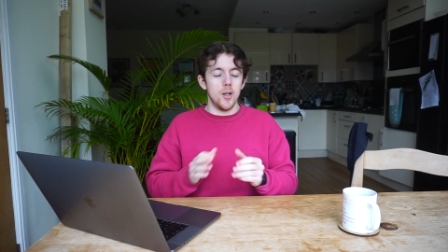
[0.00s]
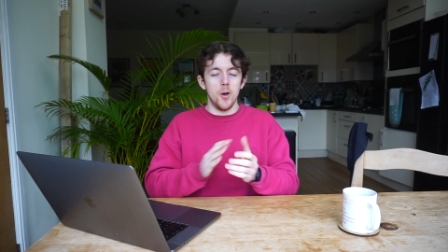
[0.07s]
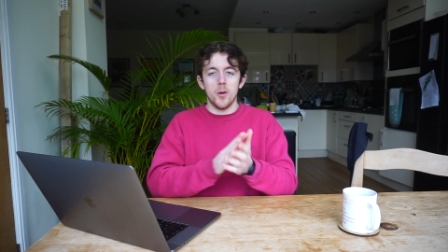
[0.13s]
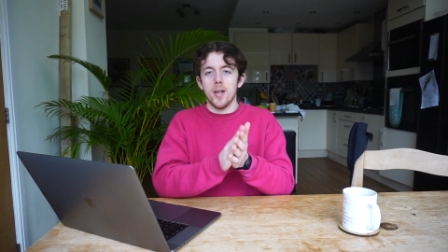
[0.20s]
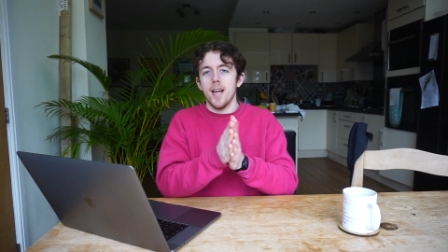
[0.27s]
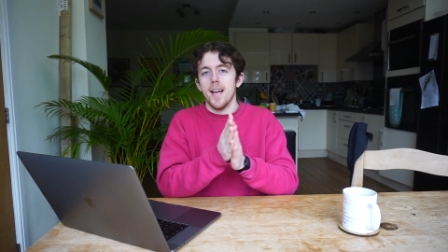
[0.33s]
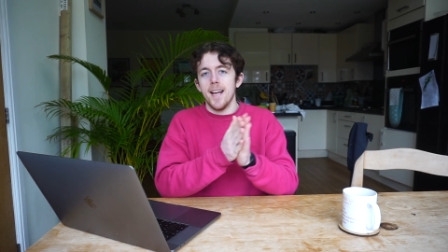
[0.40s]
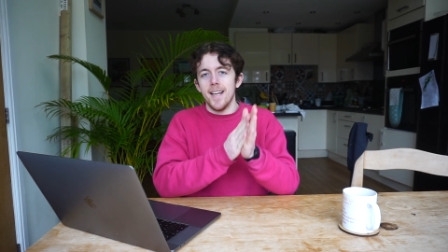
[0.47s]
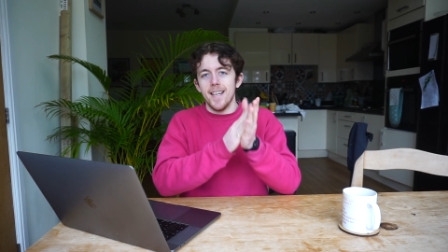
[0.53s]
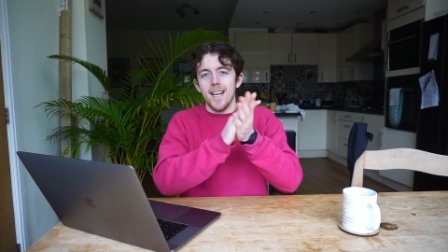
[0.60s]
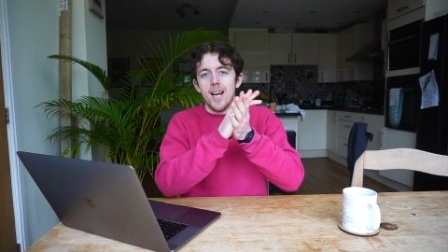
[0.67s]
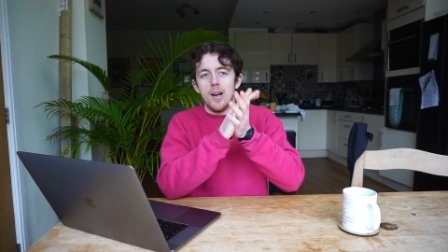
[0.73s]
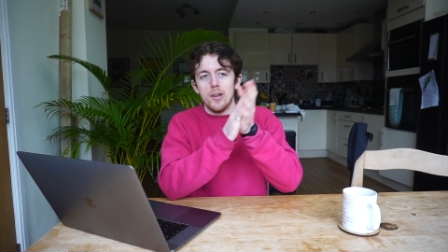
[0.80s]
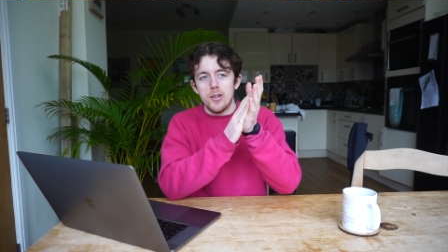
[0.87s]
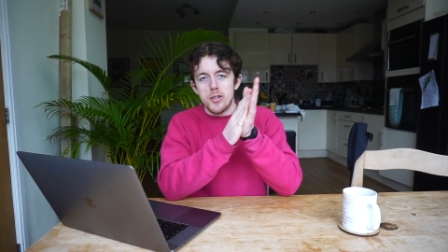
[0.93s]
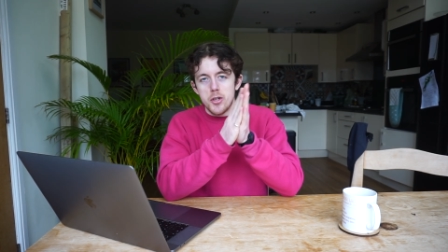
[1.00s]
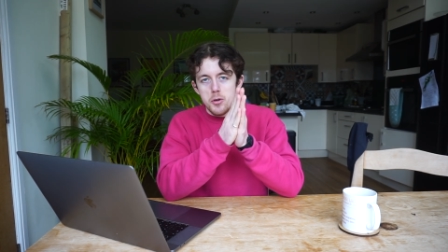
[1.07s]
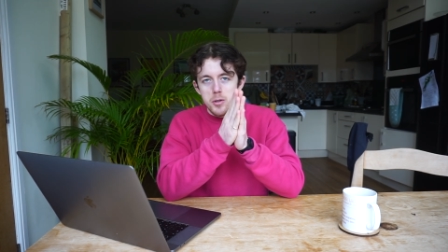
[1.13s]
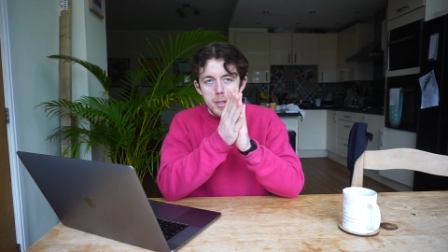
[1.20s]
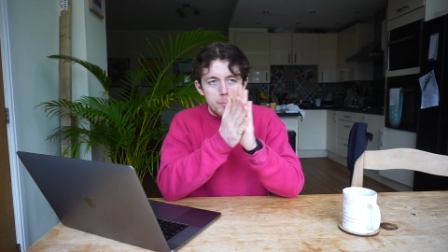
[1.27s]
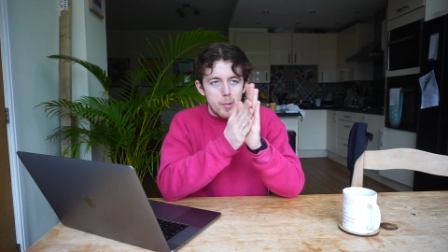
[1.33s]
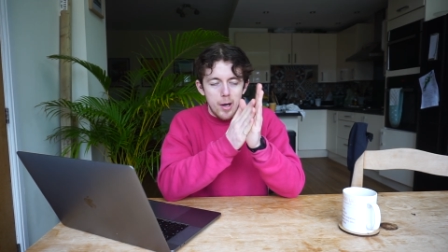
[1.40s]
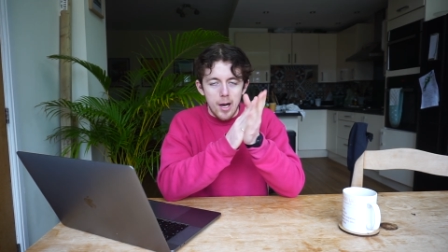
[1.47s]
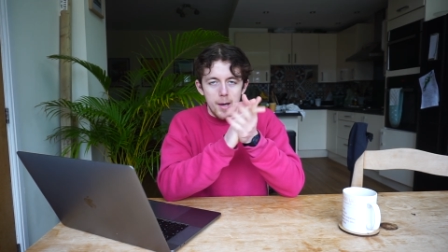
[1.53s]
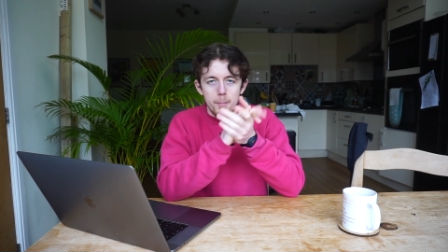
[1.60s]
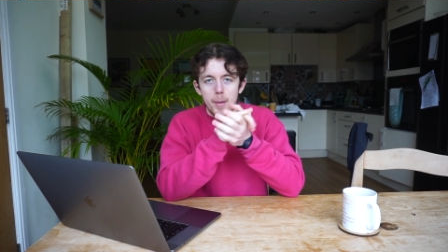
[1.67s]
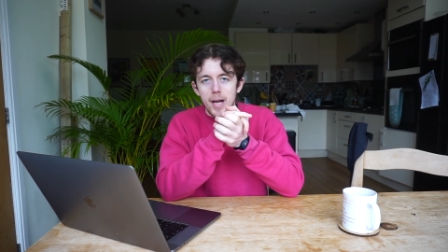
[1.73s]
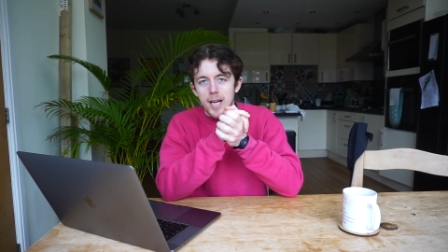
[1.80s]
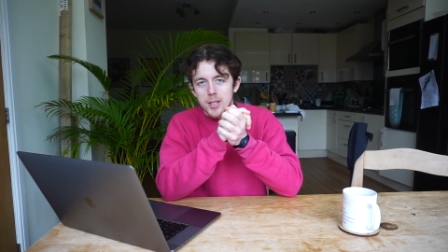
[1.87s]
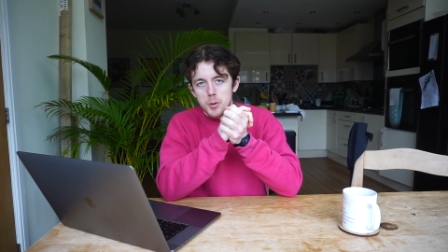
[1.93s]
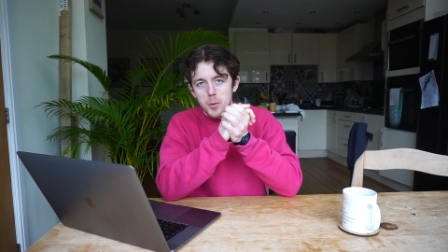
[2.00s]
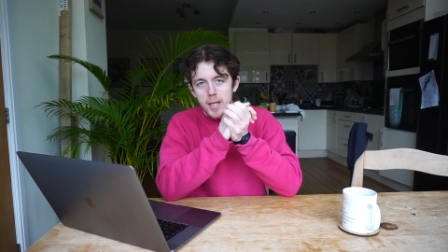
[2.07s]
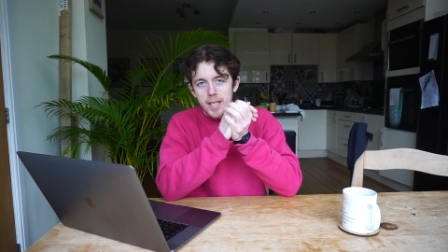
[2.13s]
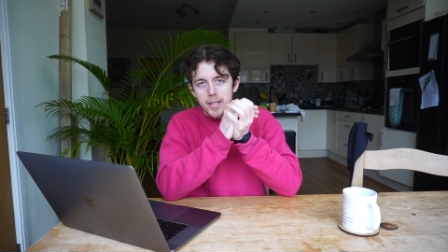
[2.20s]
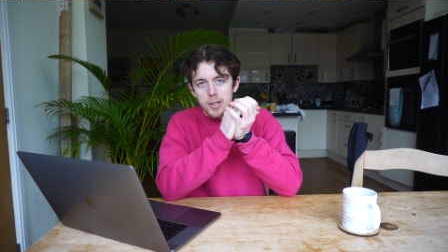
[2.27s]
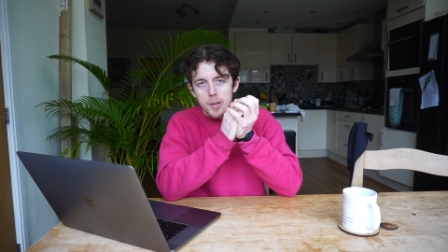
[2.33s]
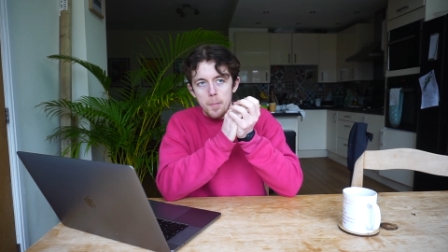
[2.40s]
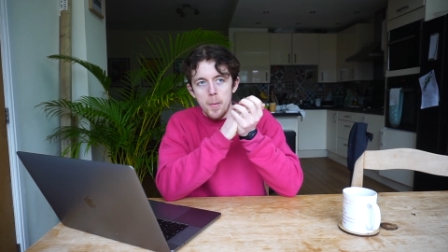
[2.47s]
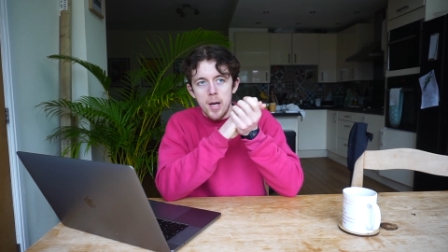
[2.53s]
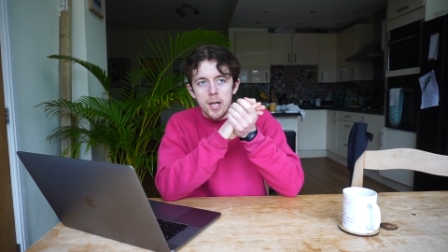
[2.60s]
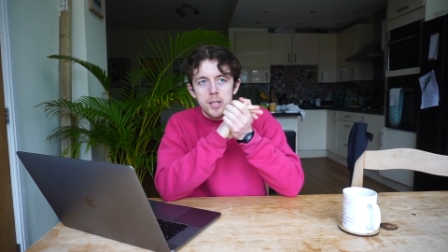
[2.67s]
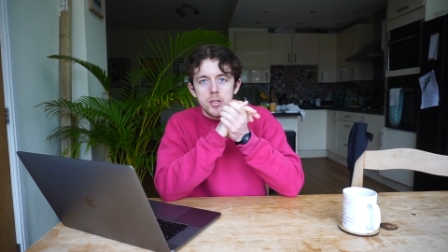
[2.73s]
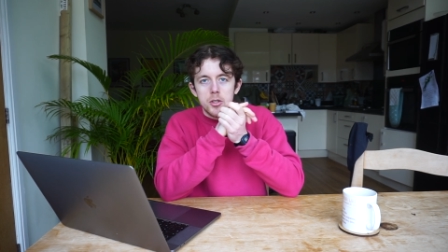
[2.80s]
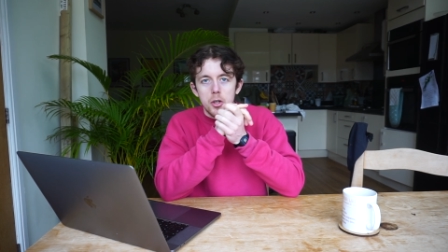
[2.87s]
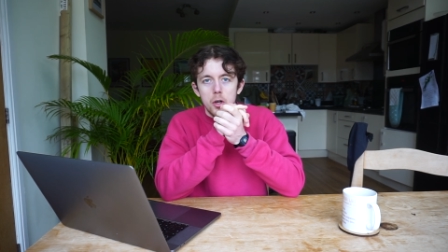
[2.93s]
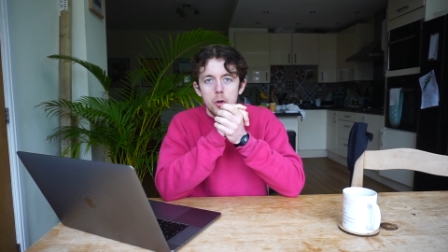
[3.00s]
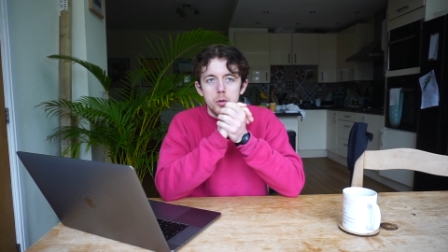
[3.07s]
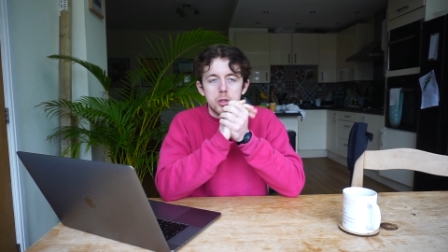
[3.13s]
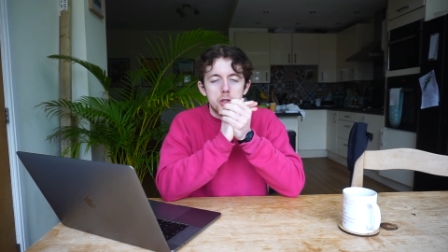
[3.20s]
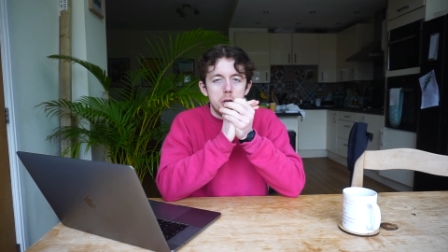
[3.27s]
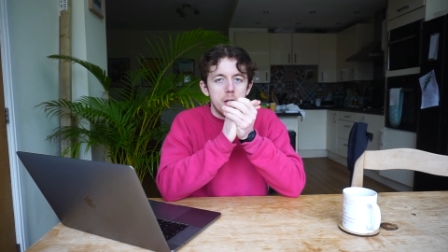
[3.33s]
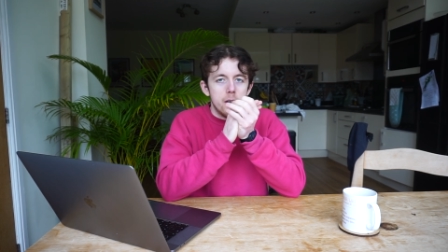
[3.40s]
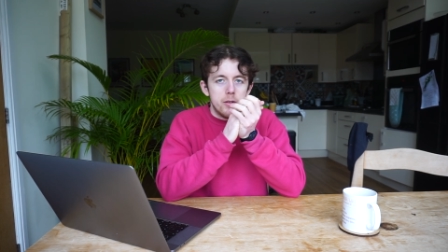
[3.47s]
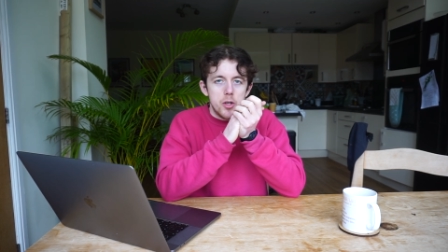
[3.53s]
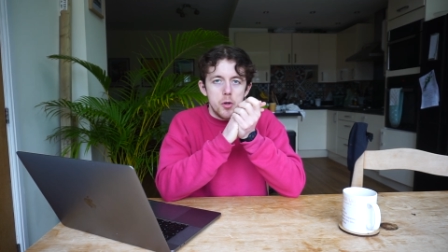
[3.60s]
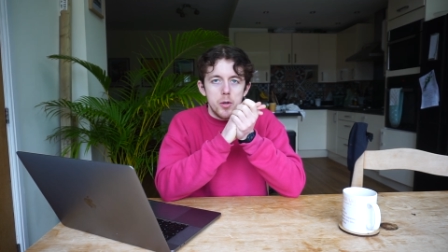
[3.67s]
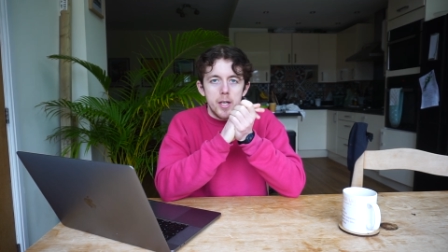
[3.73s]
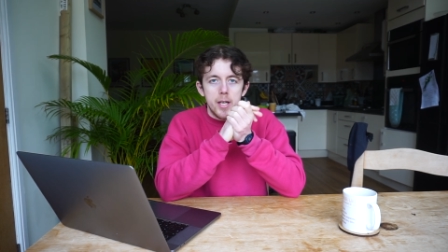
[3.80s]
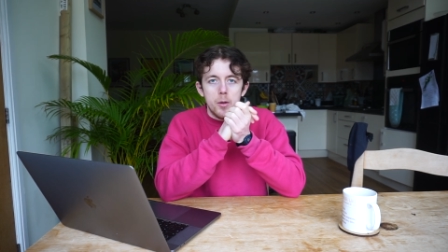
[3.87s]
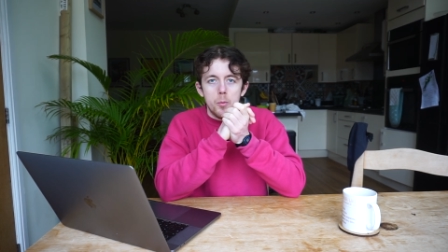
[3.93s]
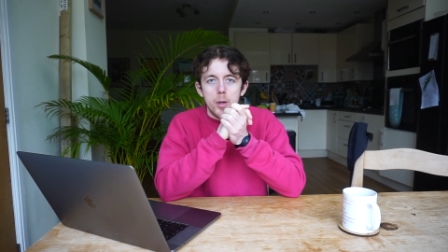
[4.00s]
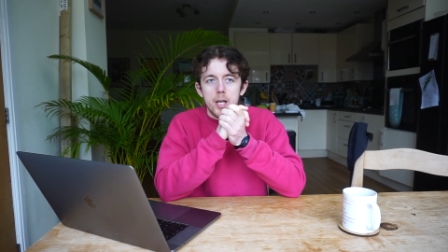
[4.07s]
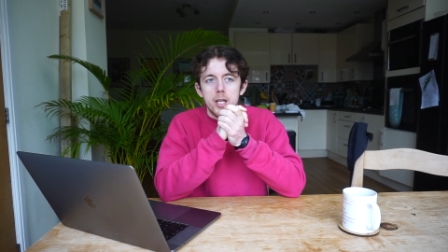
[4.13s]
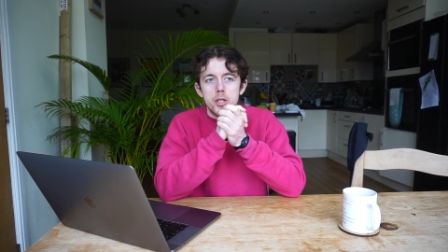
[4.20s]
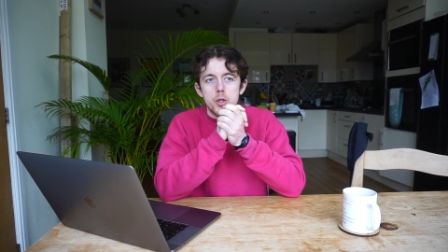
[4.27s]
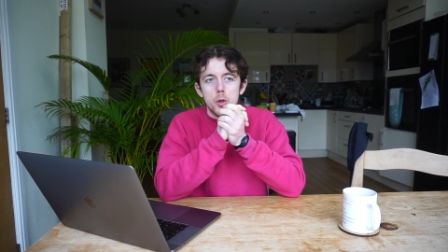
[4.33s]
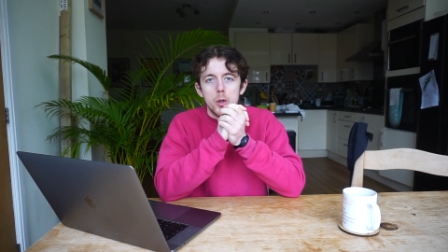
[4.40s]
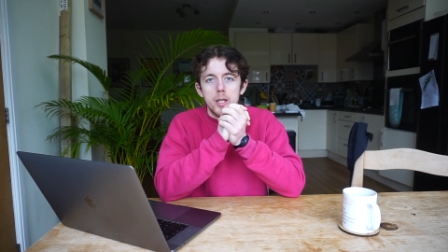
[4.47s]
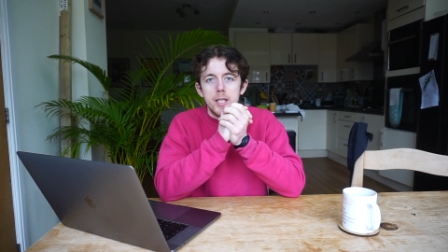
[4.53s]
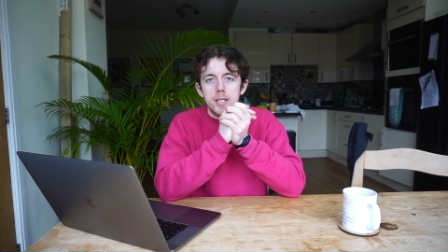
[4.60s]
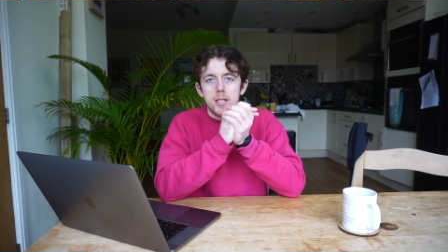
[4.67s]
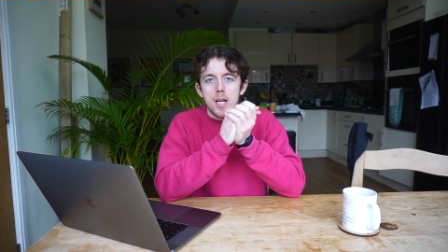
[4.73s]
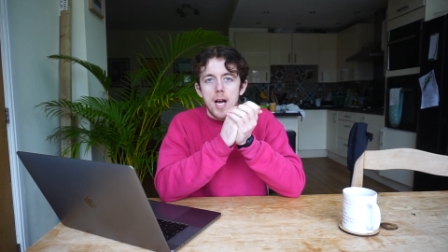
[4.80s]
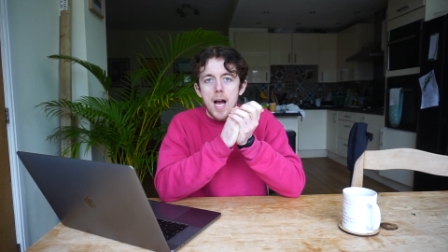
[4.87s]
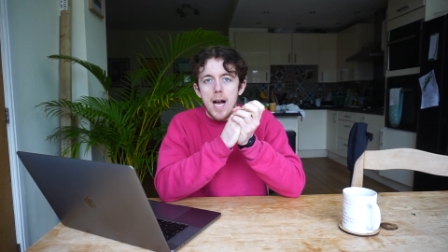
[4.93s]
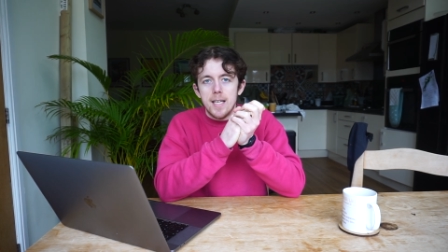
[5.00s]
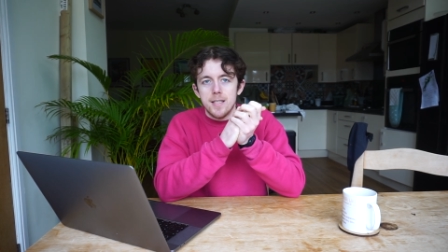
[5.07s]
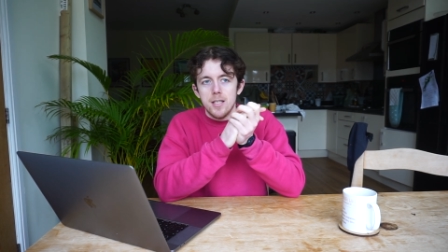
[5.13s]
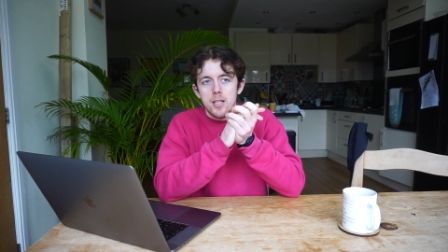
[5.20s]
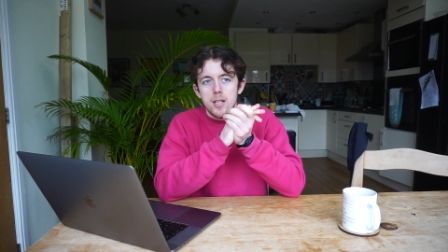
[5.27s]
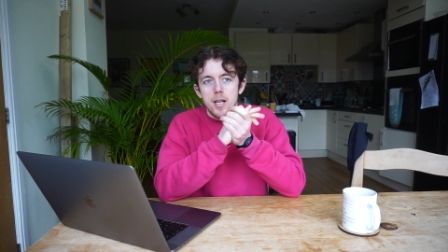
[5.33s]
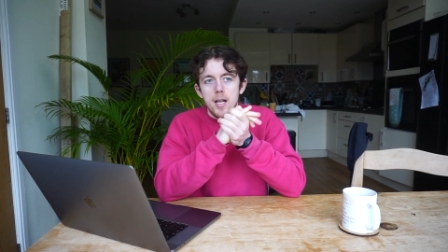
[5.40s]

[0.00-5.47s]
Okay, now the juicy part, my actual income. So straight out of uni, when I joined as a